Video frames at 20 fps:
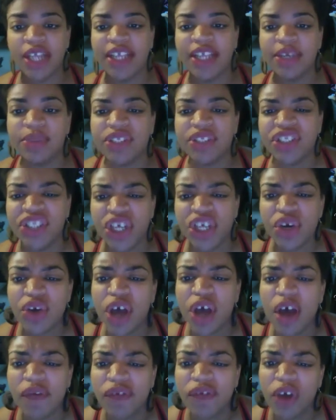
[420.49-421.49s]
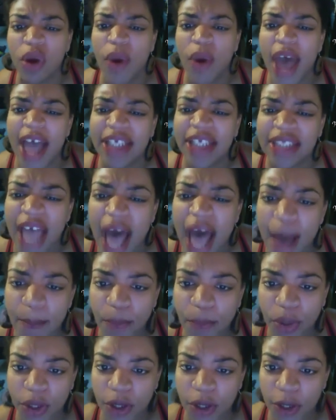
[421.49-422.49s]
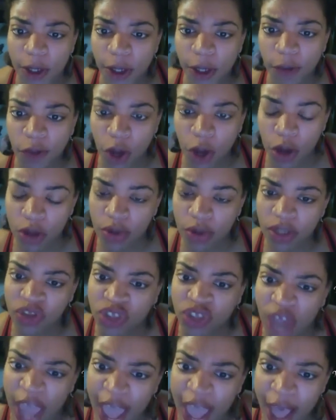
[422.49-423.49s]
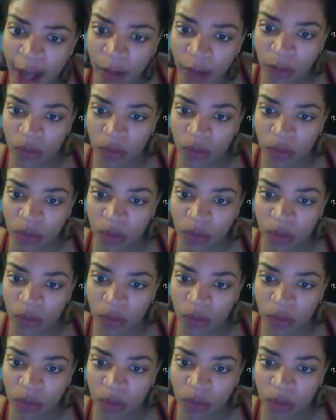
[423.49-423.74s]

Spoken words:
still cuff your ass up and throw you in jail.